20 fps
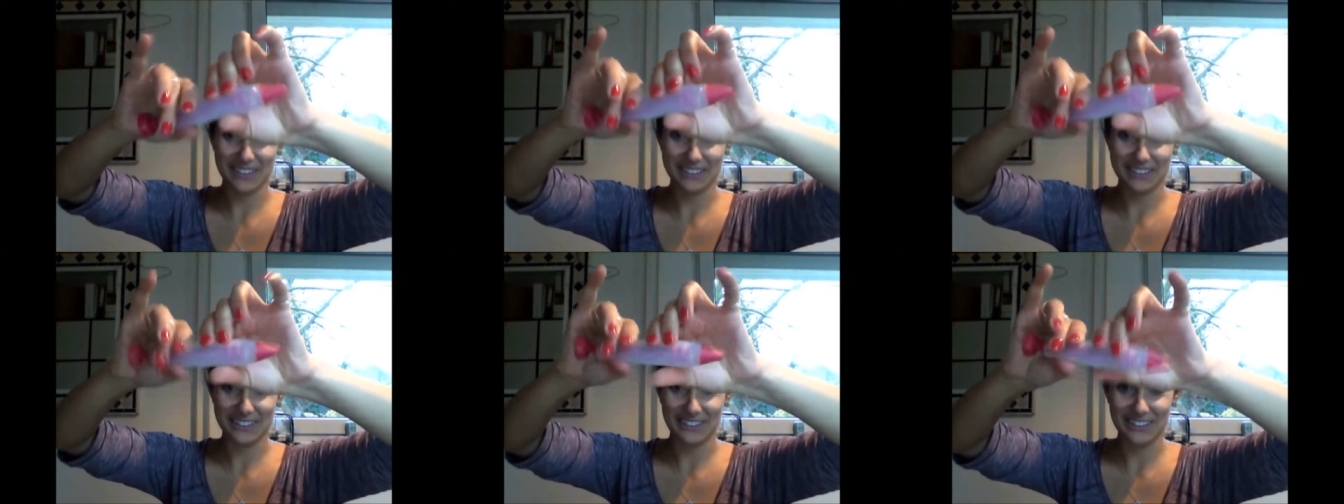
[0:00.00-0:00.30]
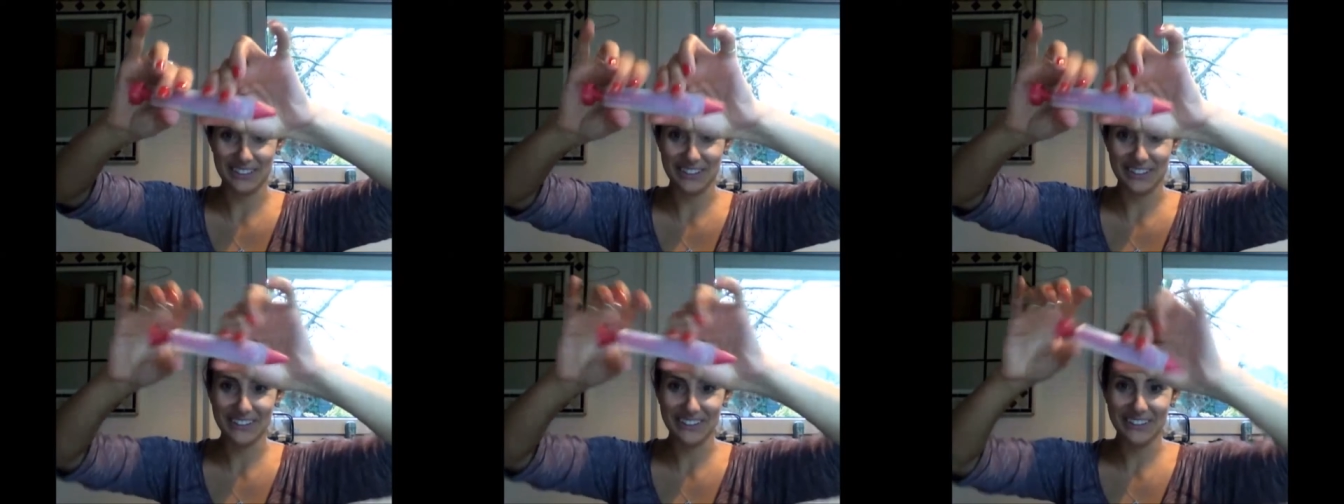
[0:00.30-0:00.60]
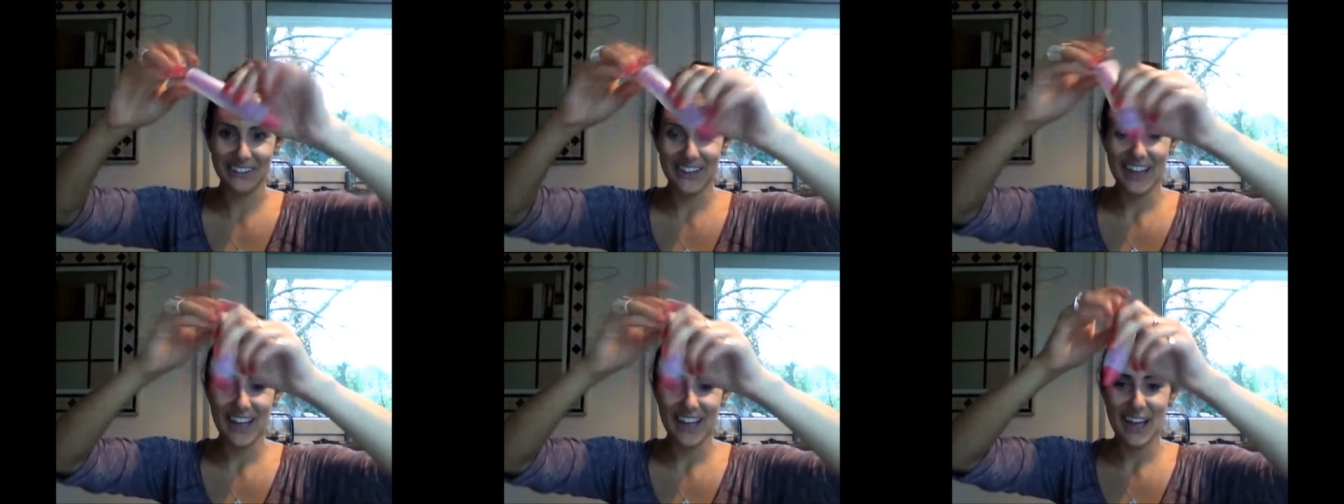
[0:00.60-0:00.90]
show you,
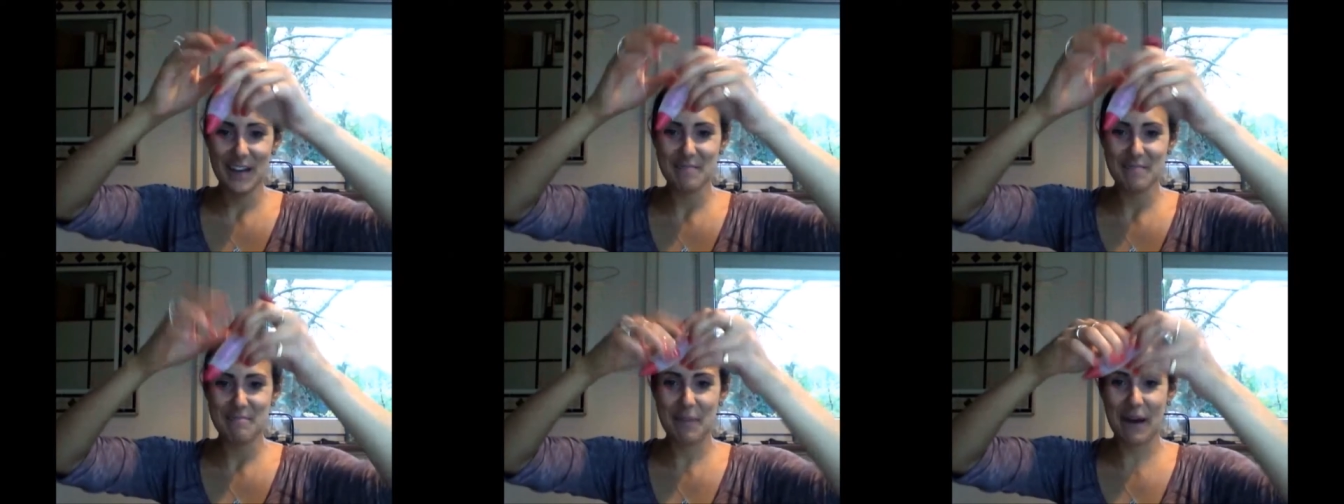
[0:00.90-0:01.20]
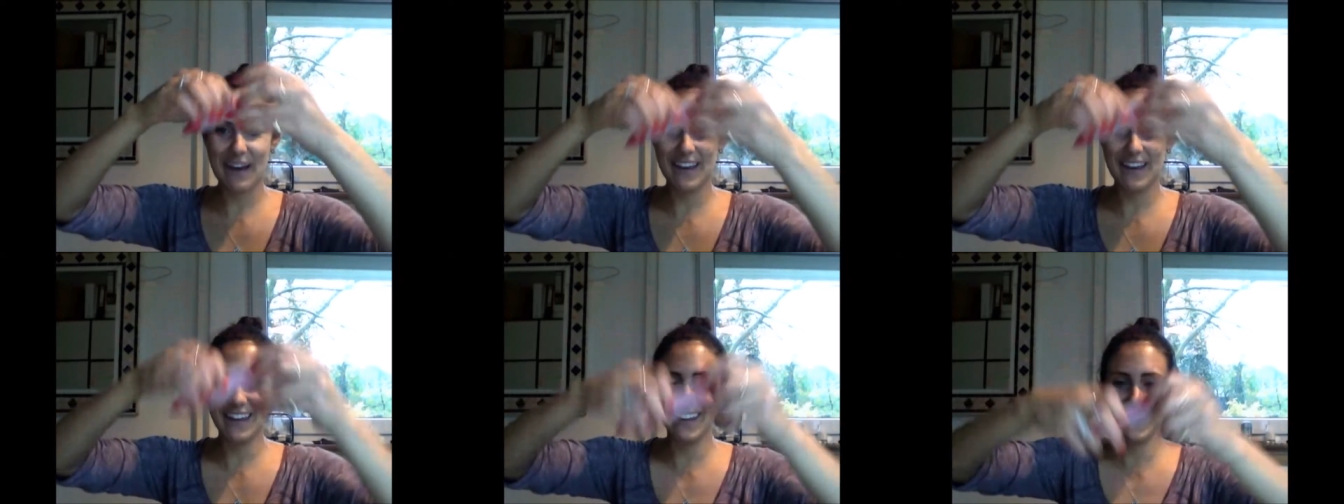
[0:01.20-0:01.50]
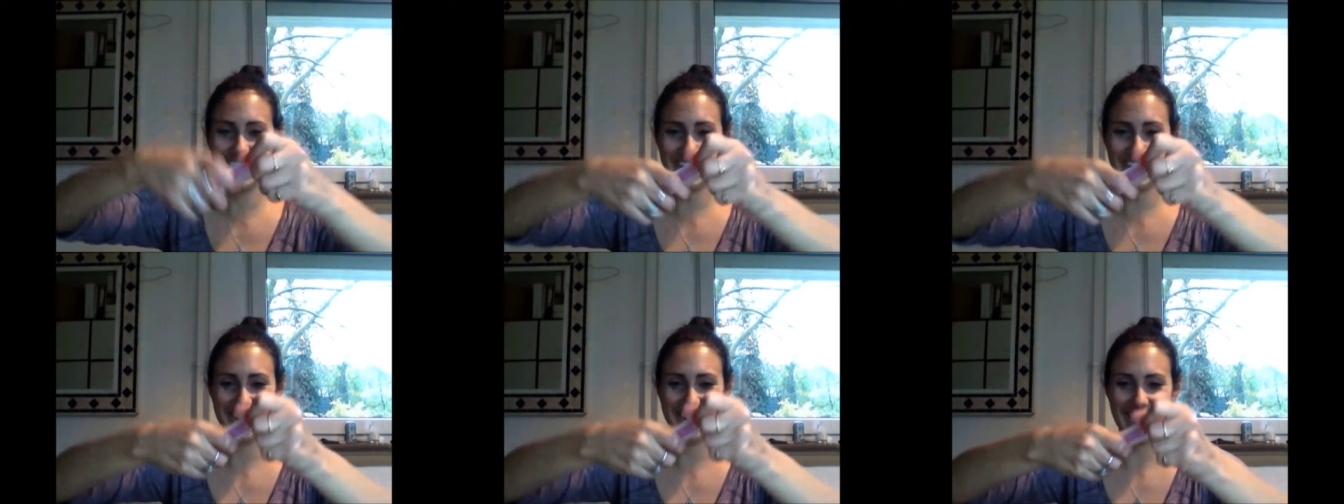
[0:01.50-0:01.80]
but
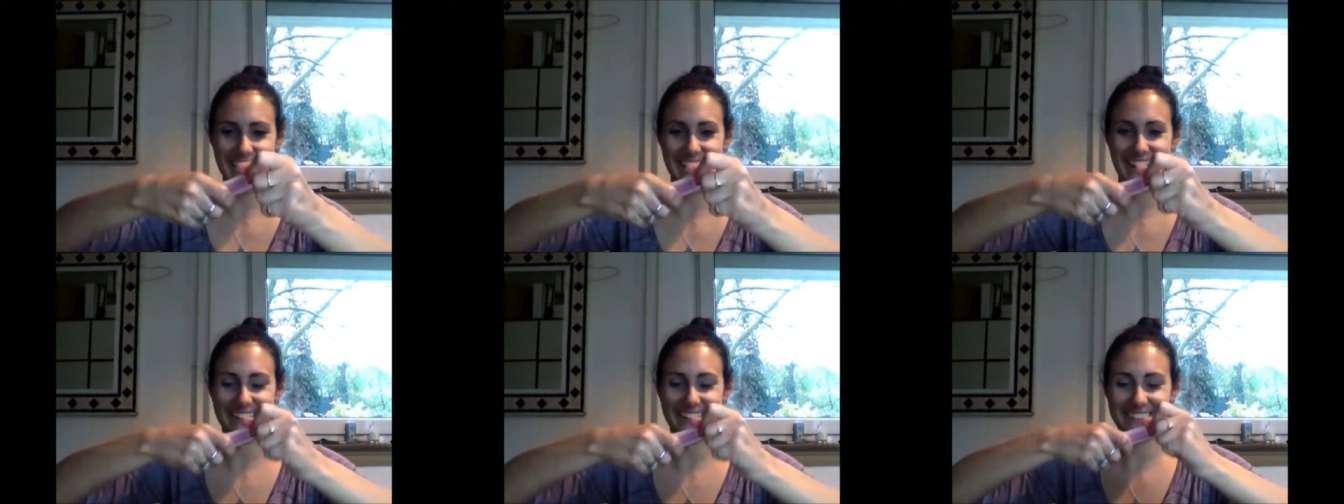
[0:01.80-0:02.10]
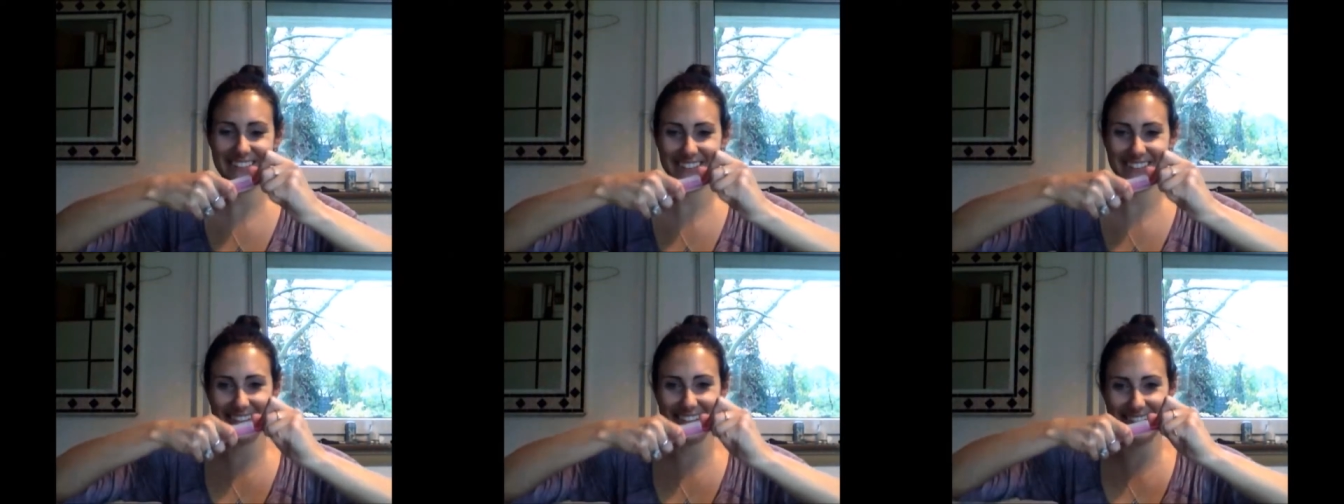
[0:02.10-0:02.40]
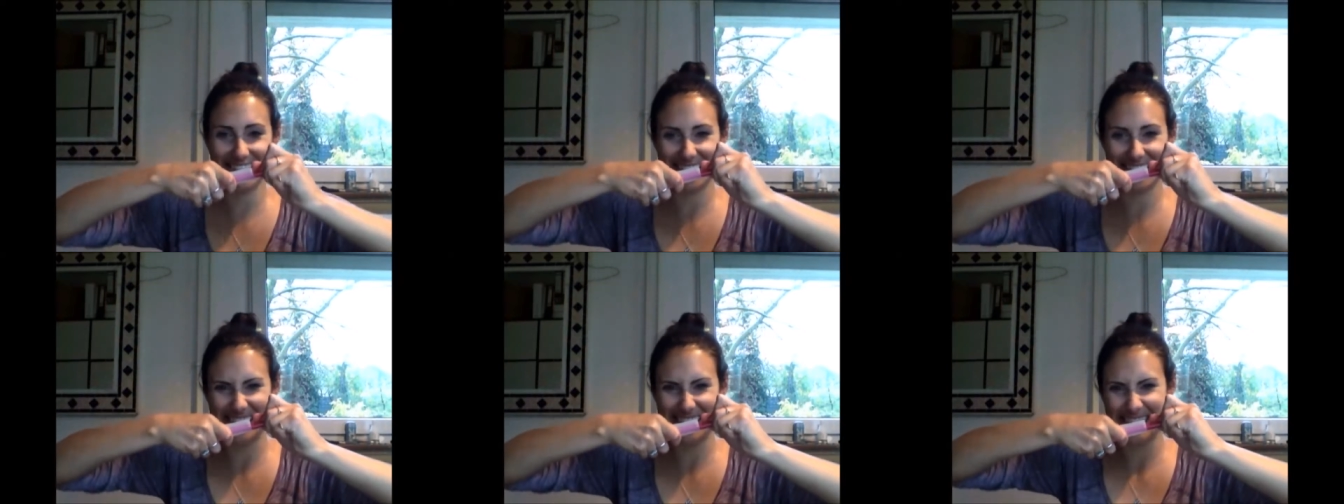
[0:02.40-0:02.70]
it's
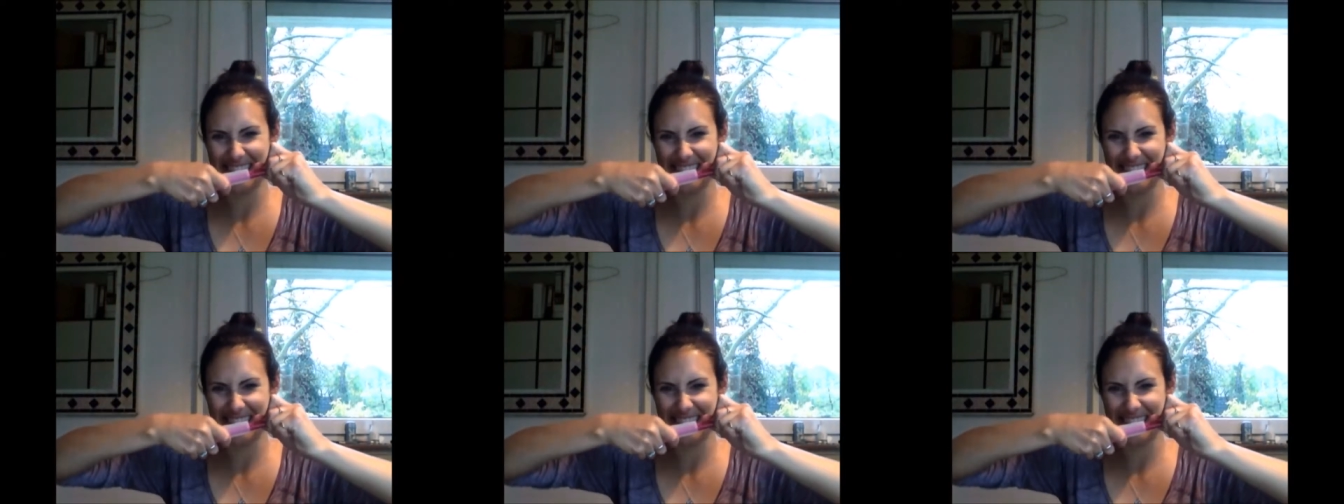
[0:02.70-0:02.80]
actually,